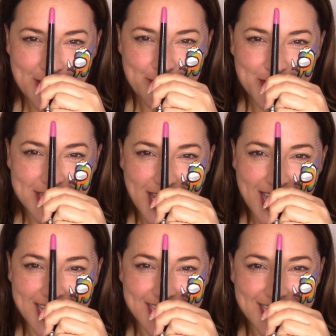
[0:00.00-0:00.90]
the
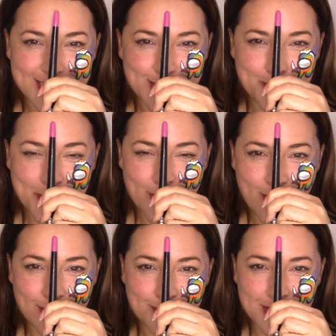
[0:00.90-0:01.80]
tiniest bit
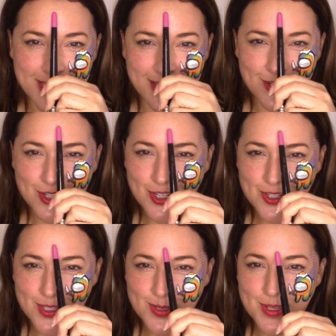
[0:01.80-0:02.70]
off center
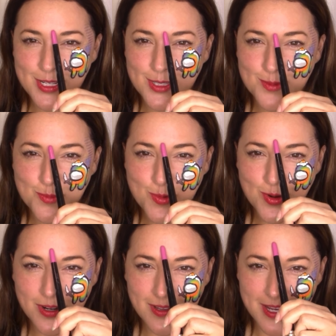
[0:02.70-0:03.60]
so that it's
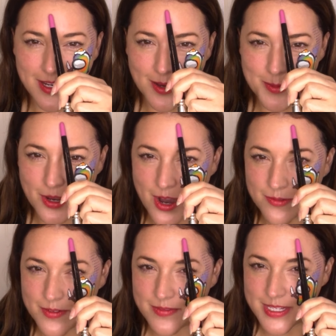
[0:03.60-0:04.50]
more like coming off
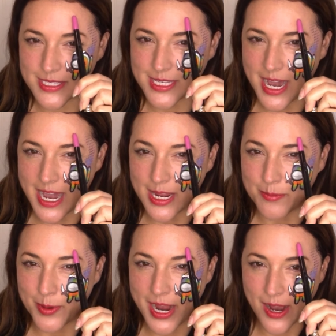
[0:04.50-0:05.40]
of this
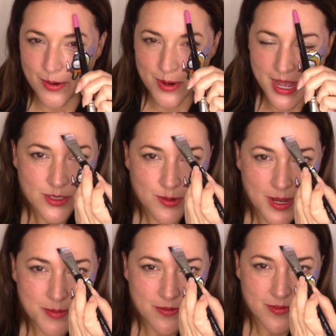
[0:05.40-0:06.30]
eyebrow. So
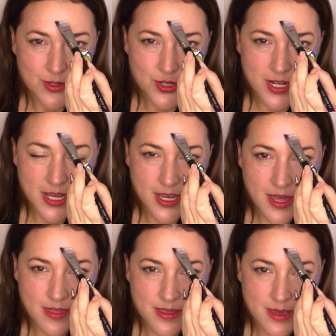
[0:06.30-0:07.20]
I'm
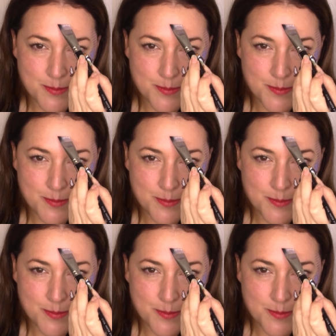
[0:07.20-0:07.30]
envisioning the